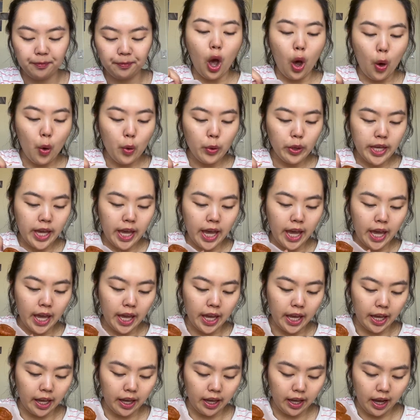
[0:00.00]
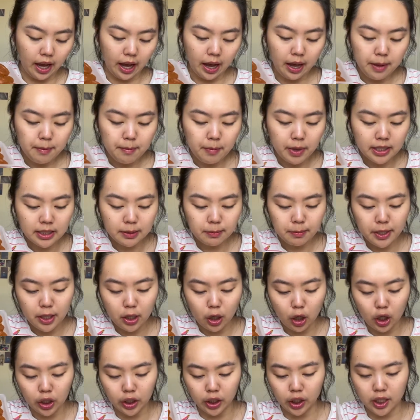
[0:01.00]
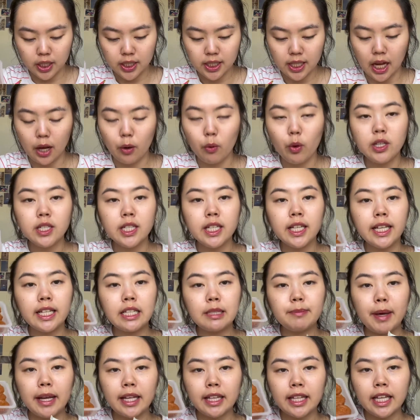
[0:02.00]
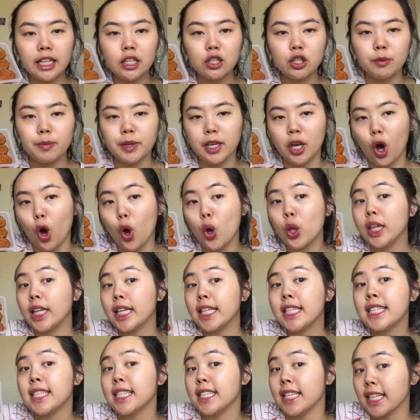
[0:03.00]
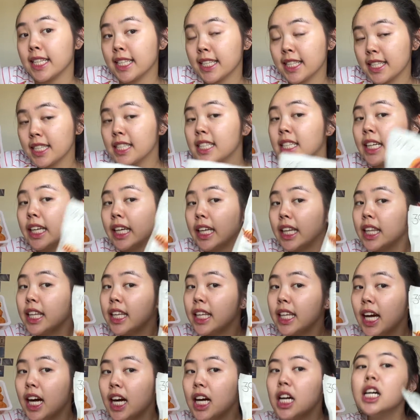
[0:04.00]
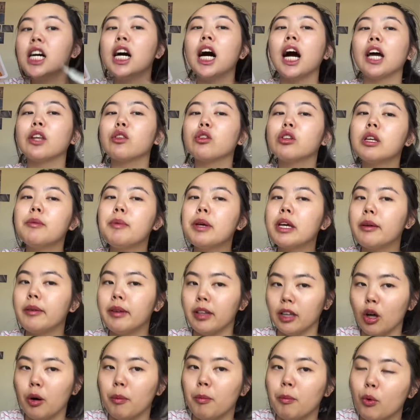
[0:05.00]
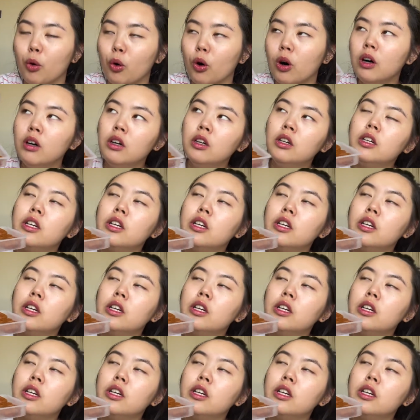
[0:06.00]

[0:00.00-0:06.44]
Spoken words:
Okay, I must be honest. I wasn't expecting to be only 6 in here. I thought there'd be a lot more.